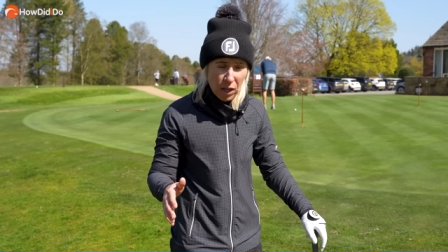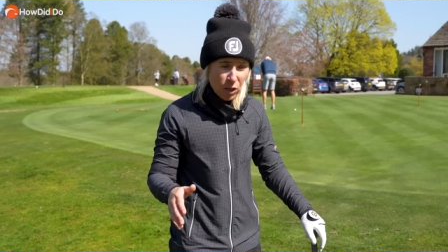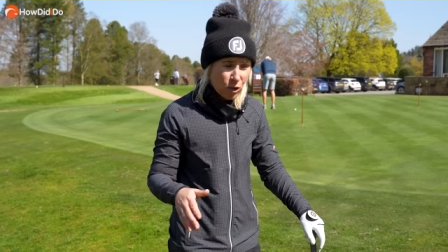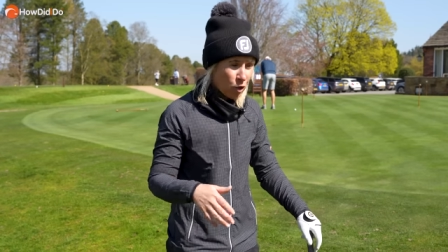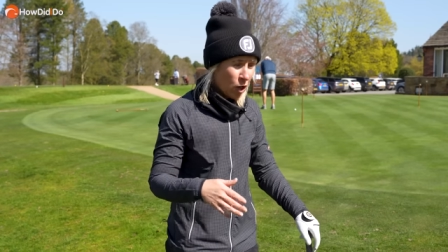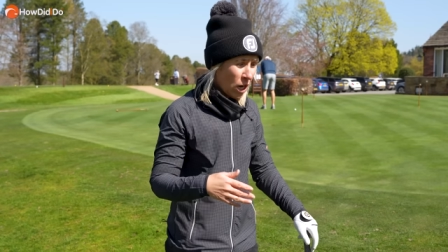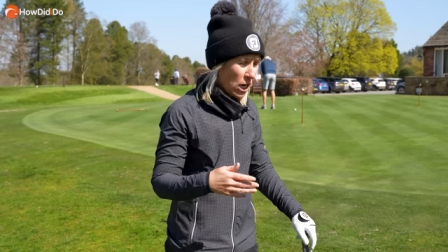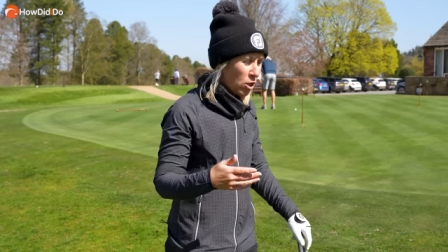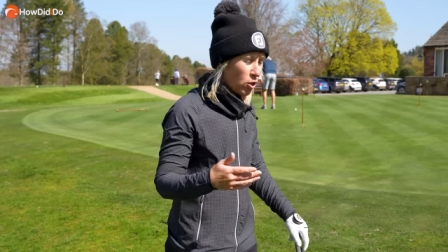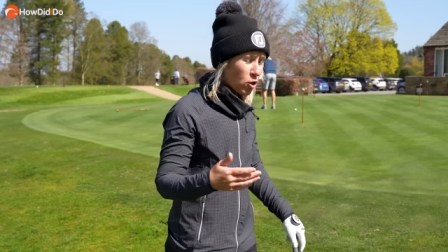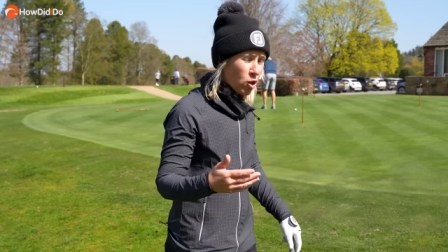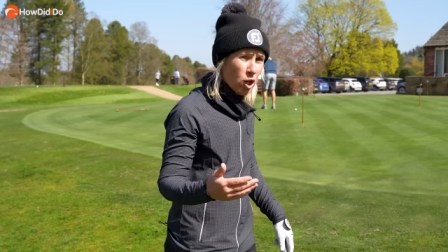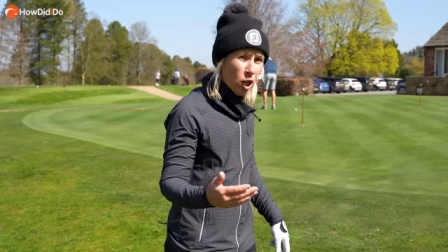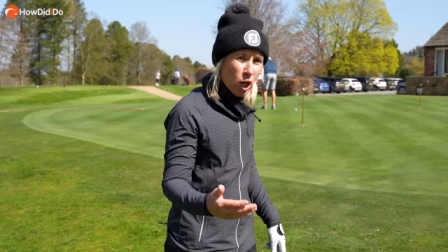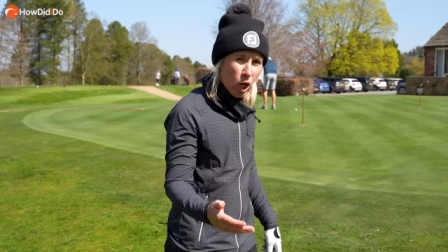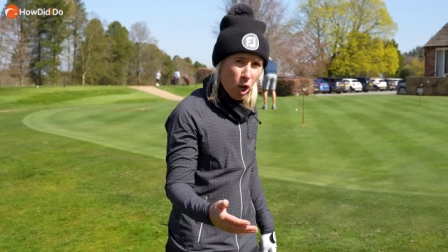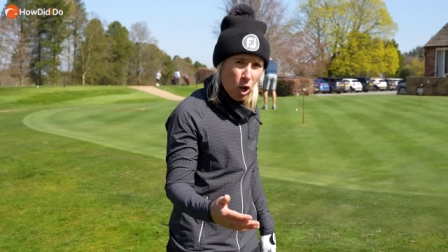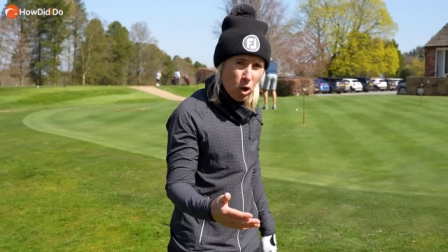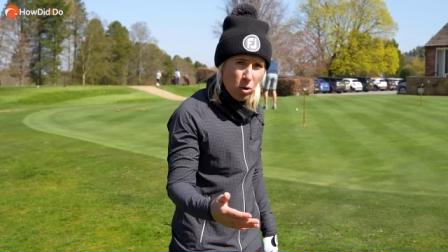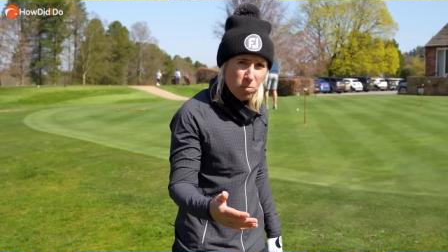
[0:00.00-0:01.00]
change your
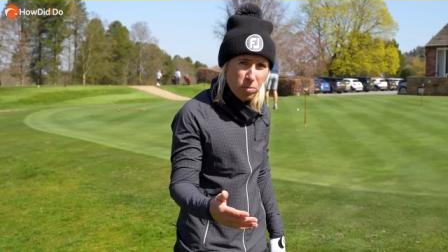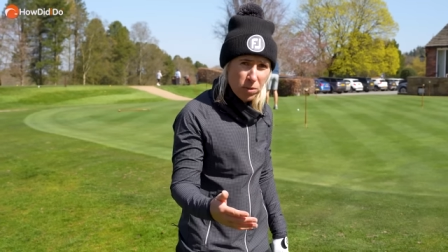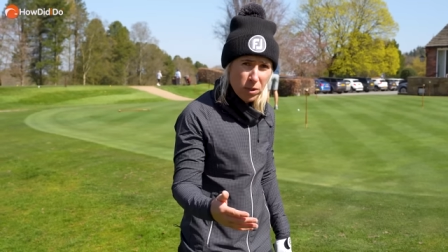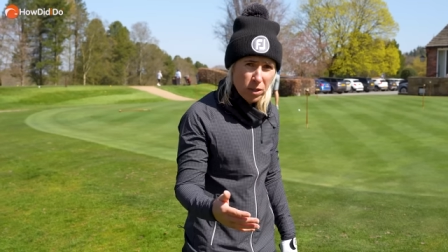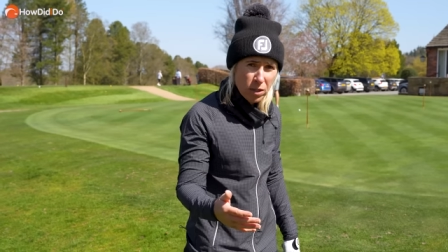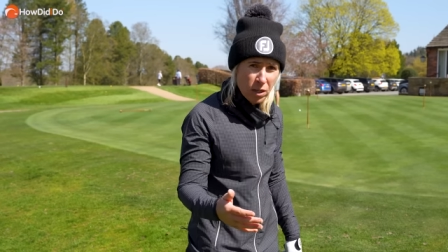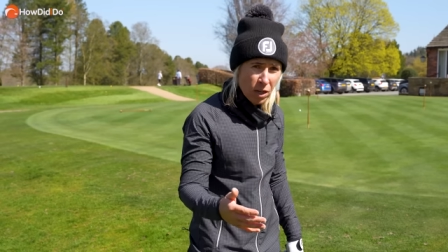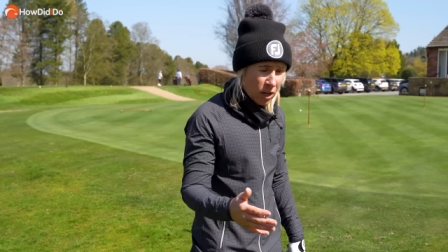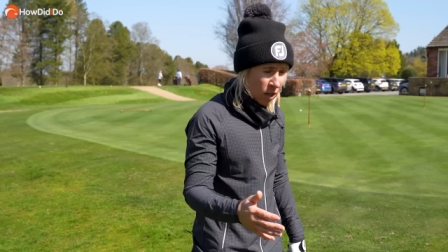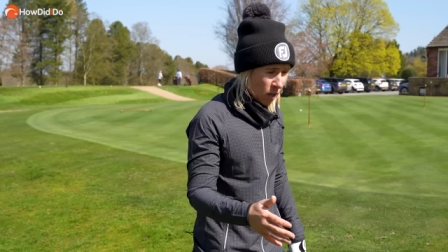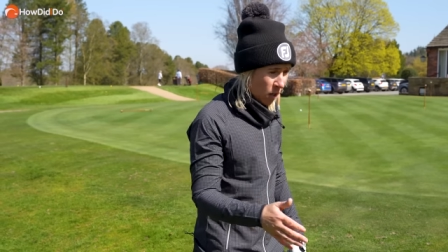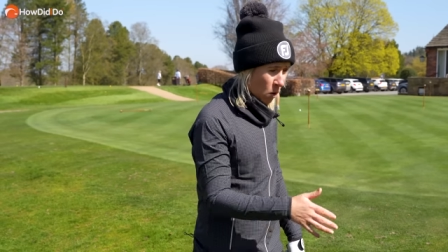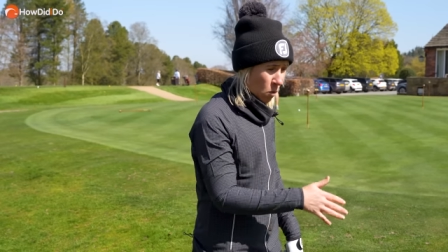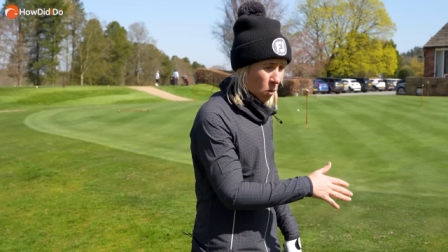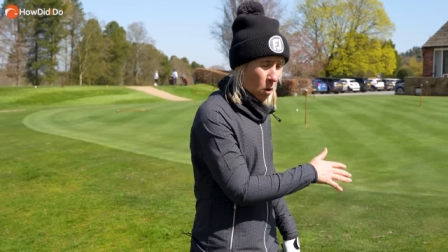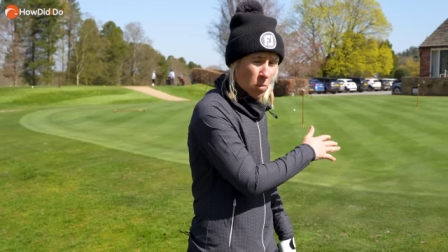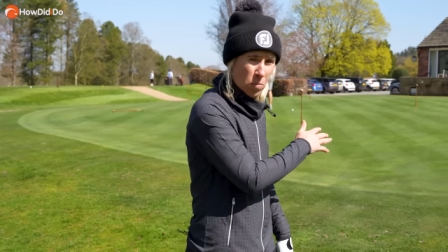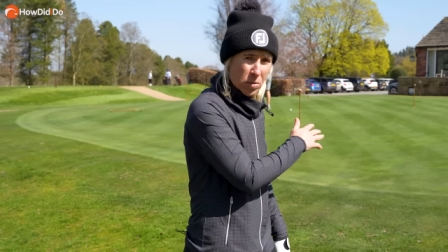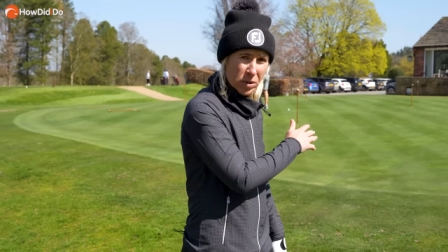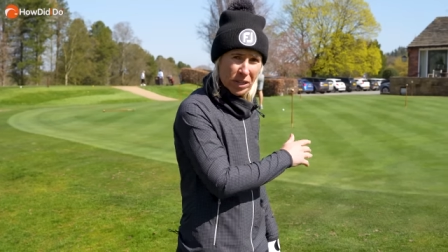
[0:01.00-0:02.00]
clubs,
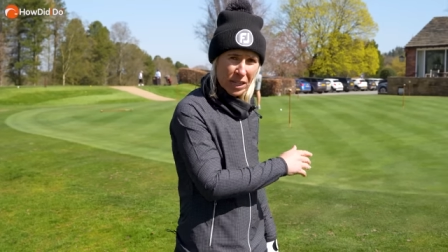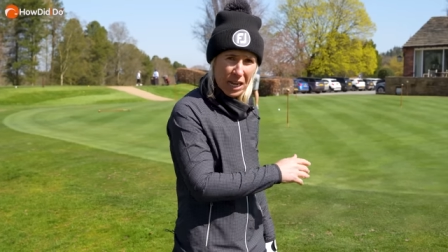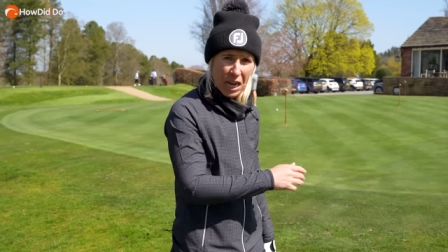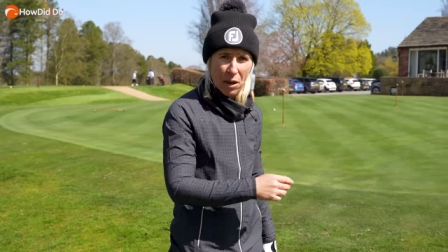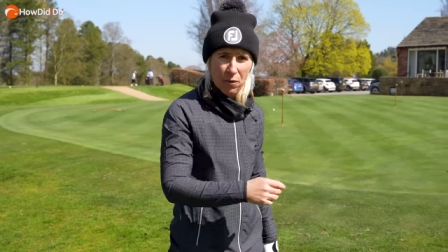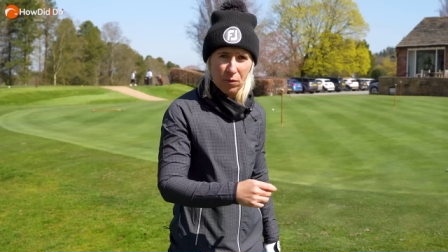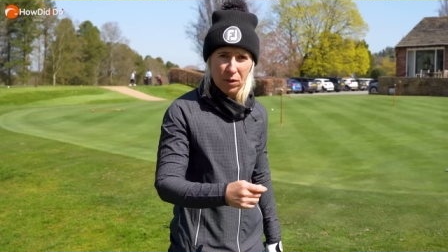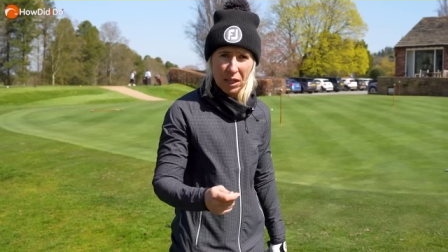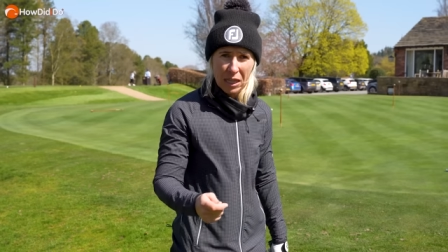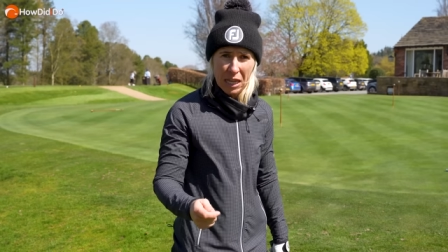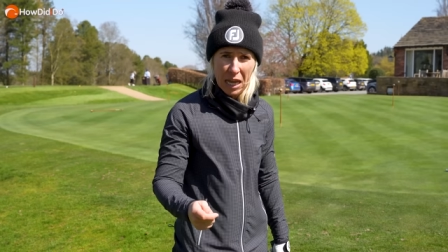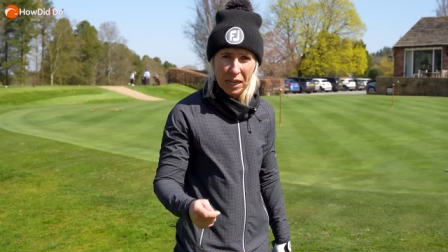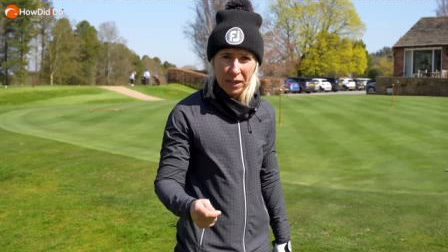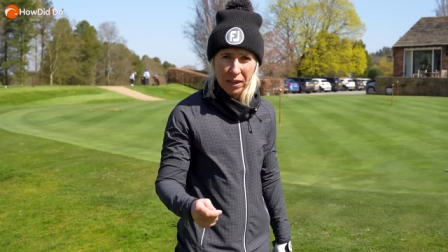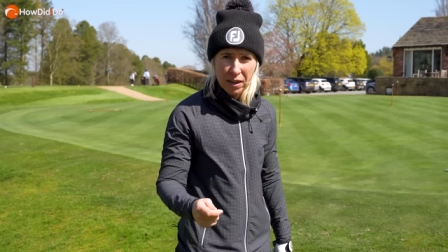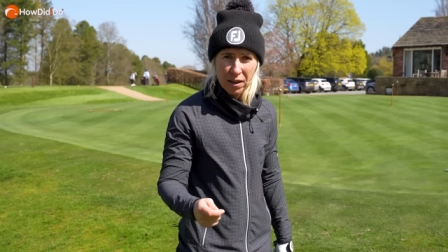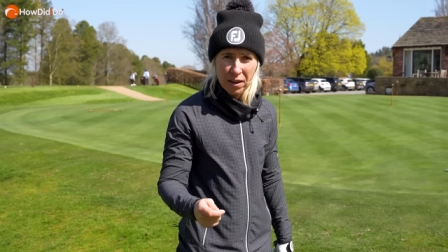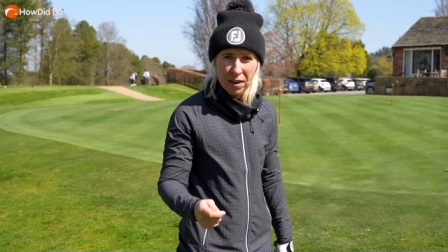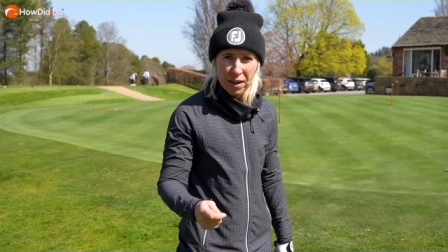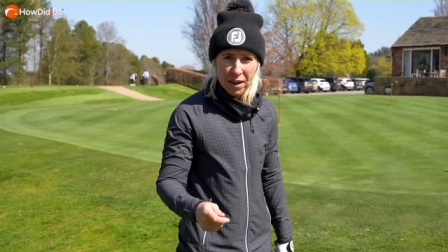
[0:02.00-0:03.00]
go up and down the
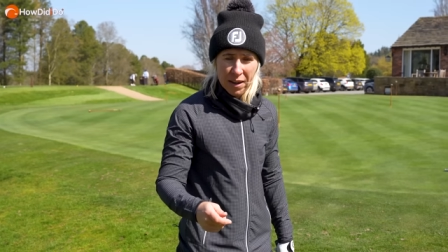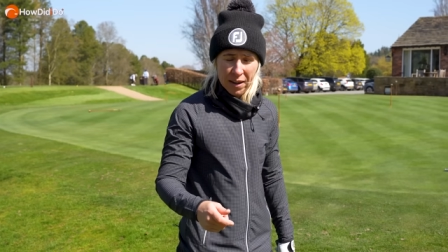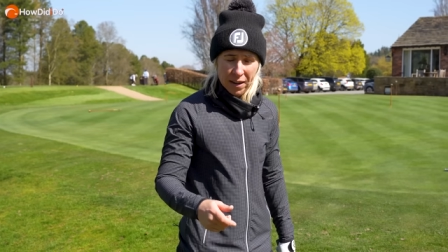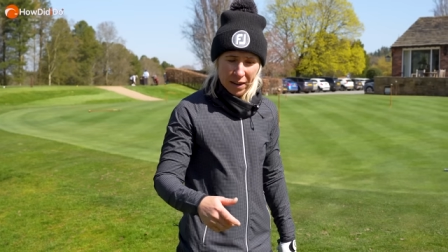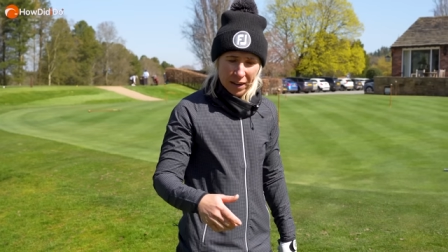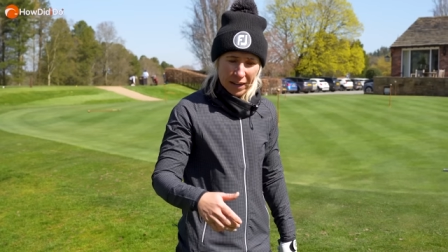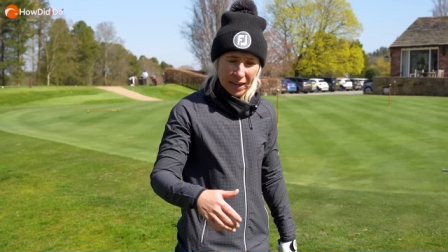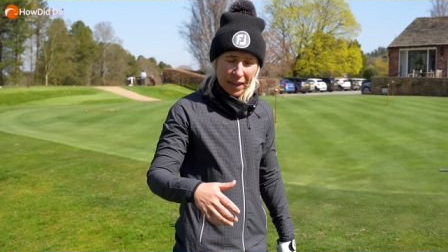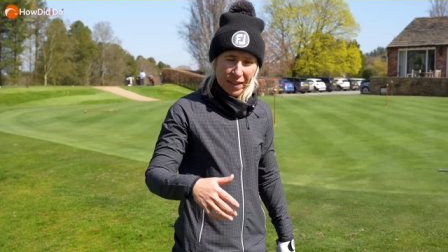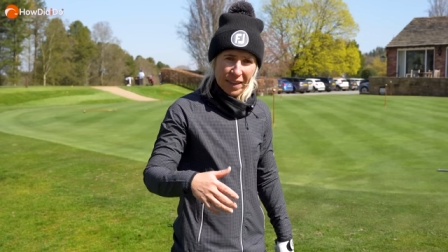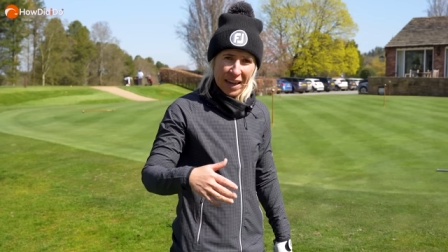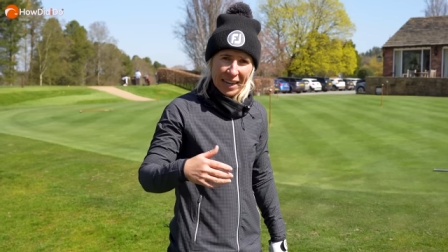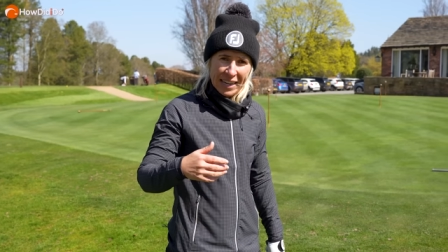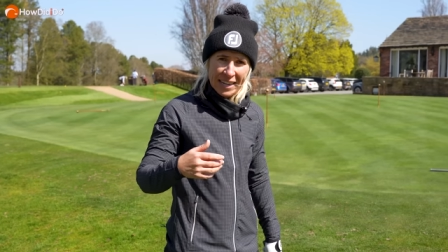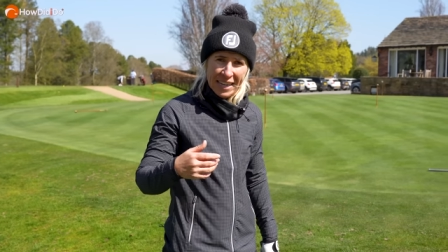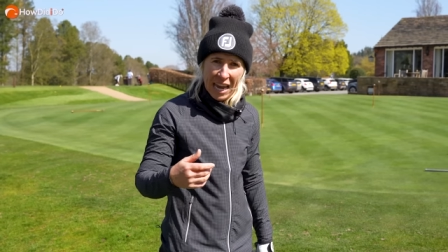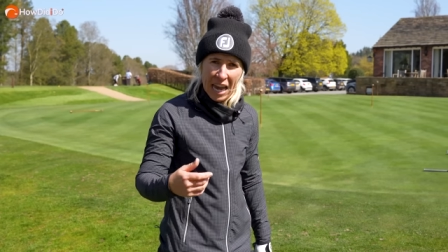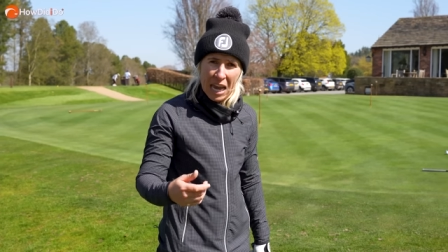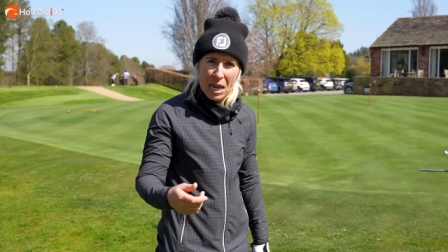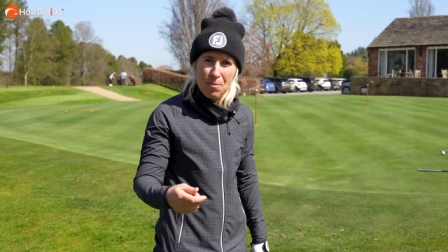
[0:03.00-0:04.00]
ladder, get that
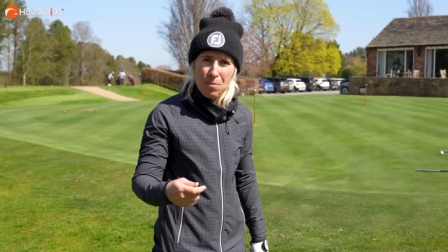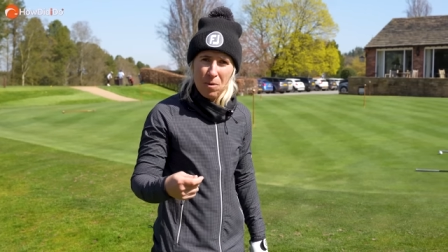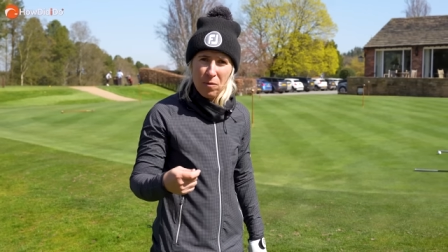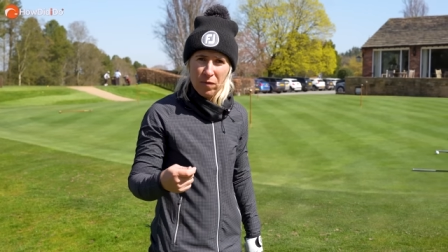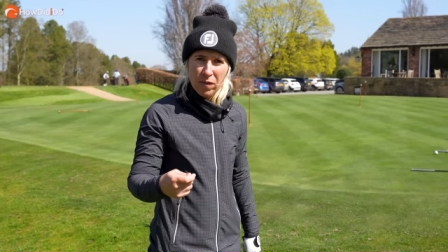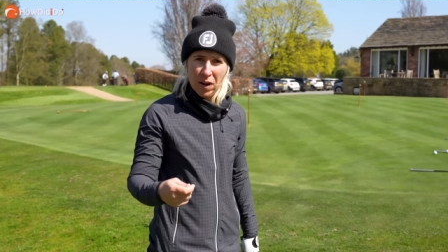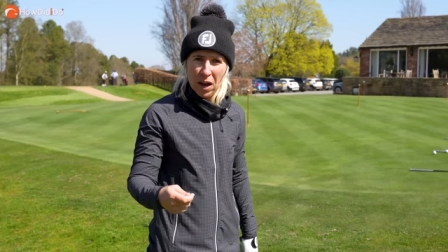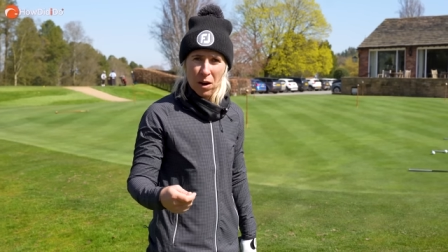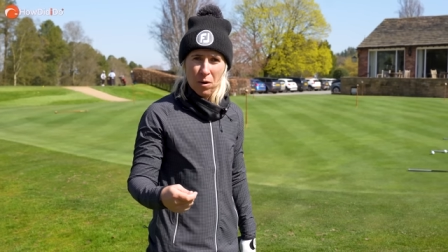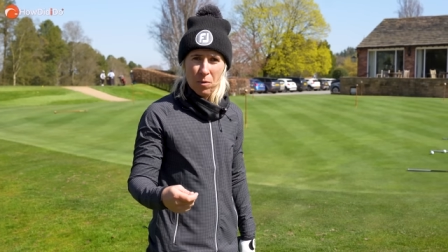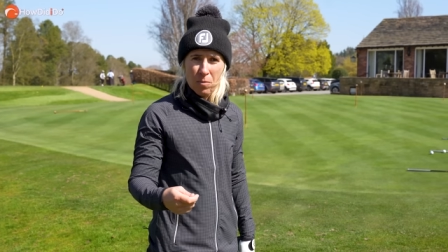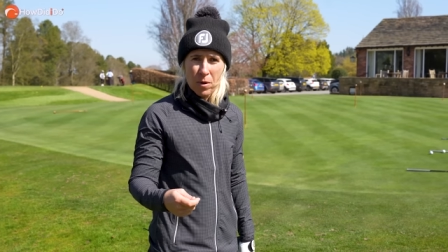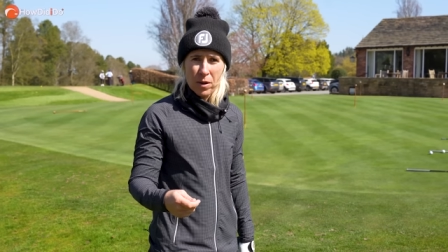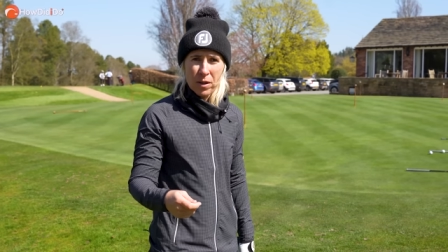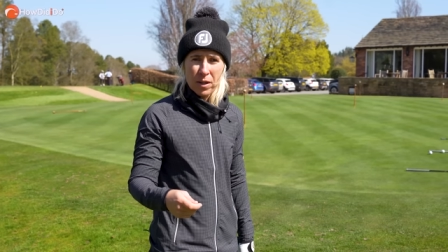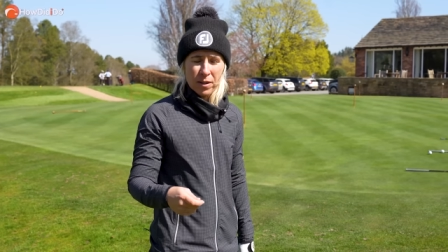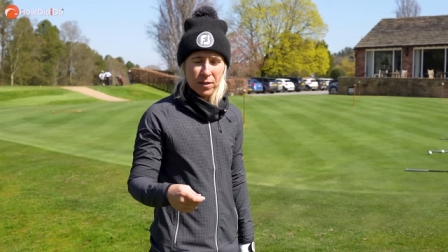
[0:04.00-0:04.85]
game environment.